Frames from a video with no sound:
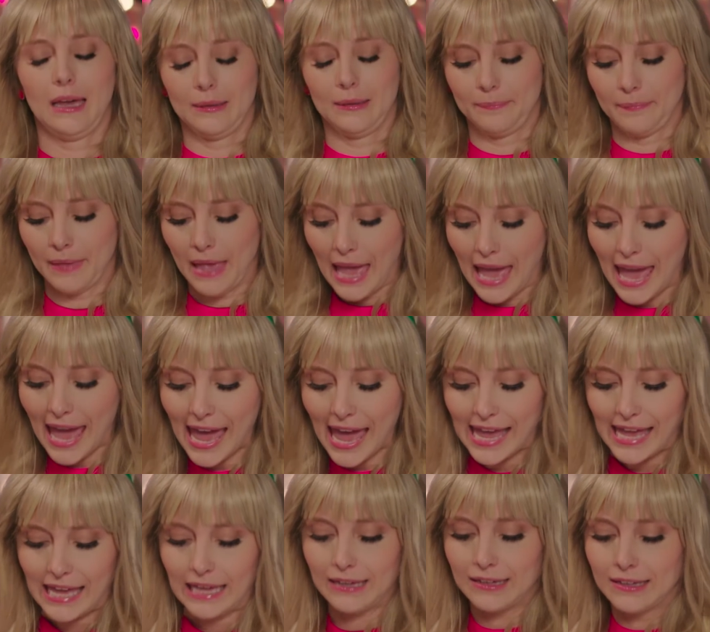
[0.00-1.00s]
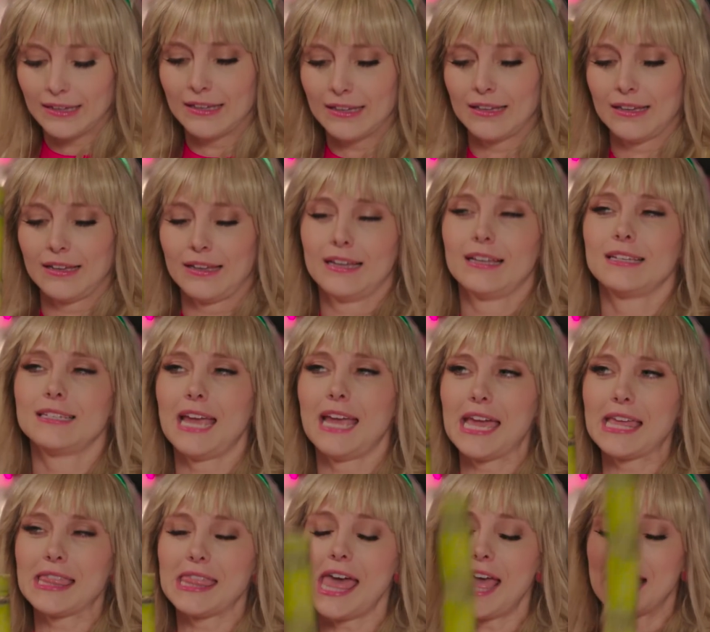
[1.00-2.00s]
Um, hey,
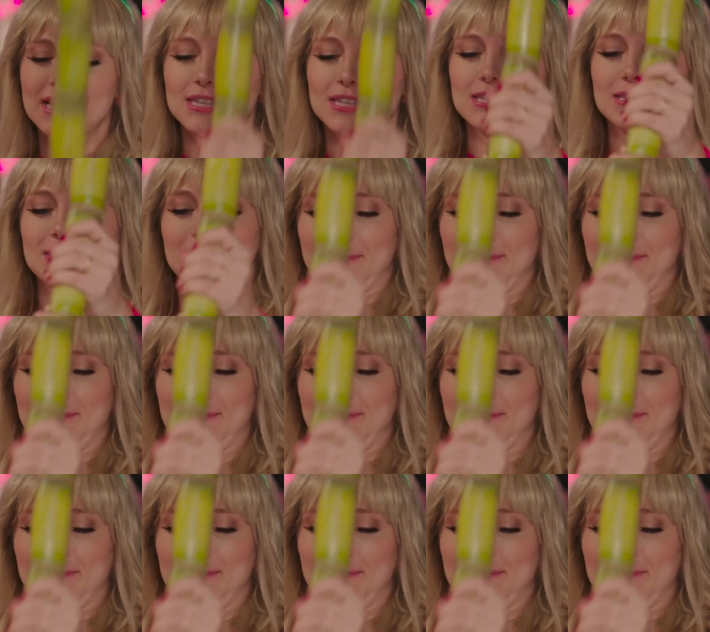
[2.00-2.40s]
take this.